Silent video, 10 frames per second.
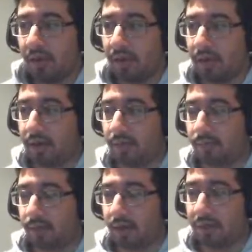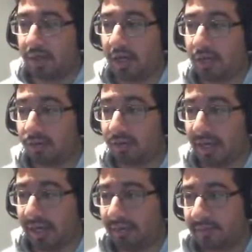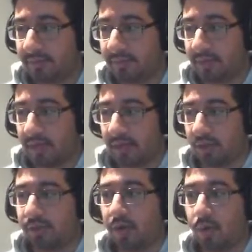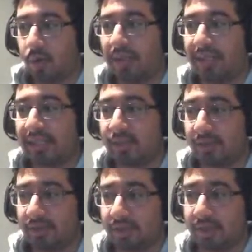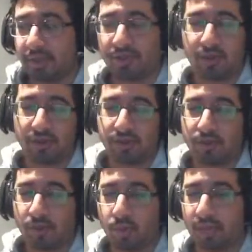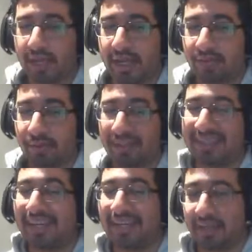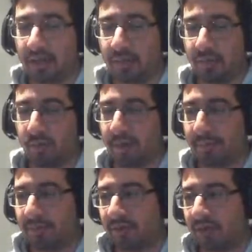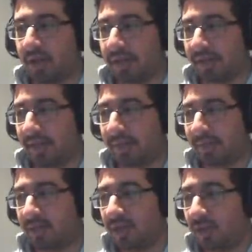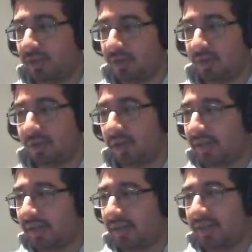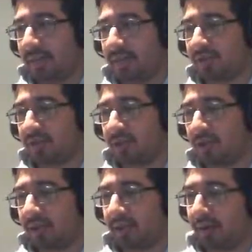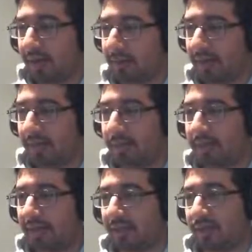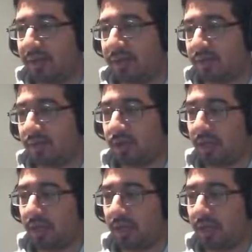The other side, you've got 1 healer initially, but you also only have the beginning of the ramping dot damage, so you're not even in that much danger, but I'd recommend committing defensives